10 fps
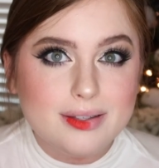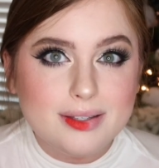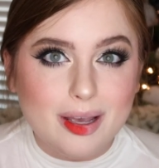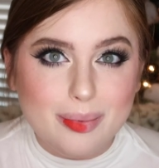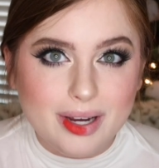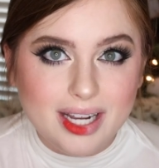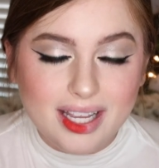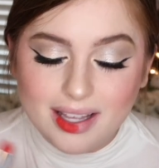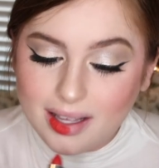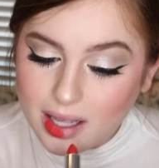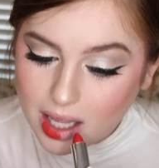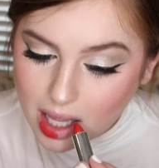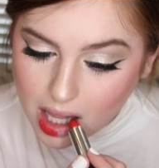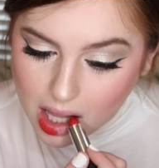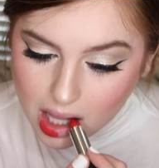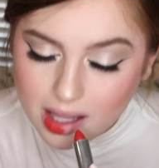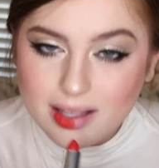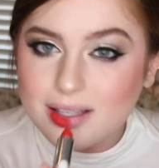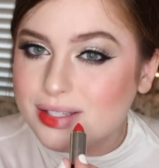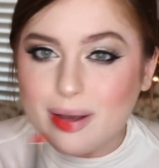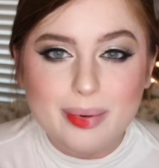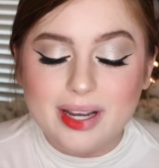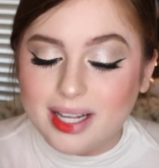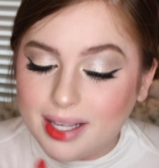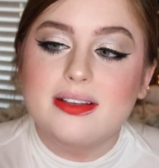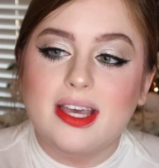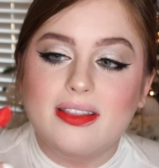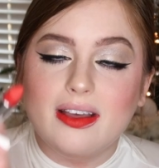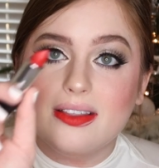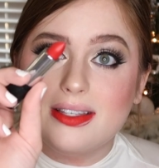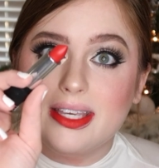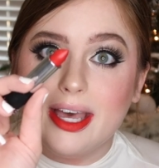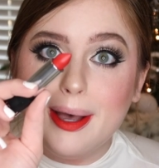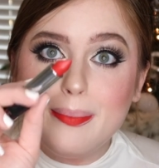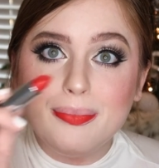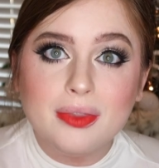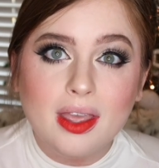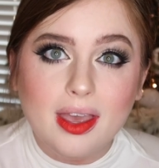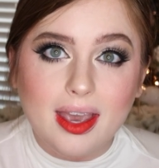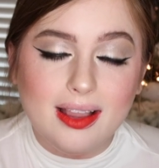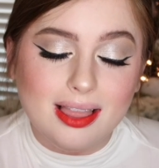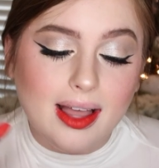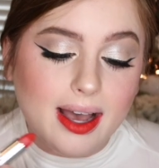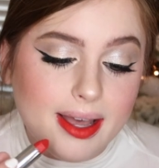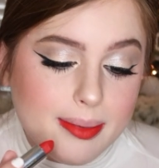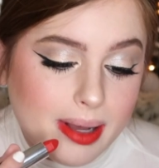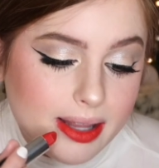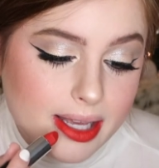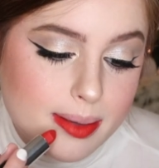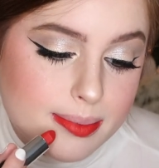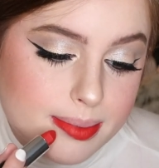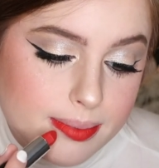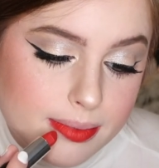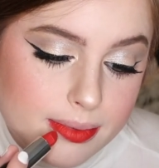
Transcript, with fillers: So pretty. So pretty. I take like the tip and line my lip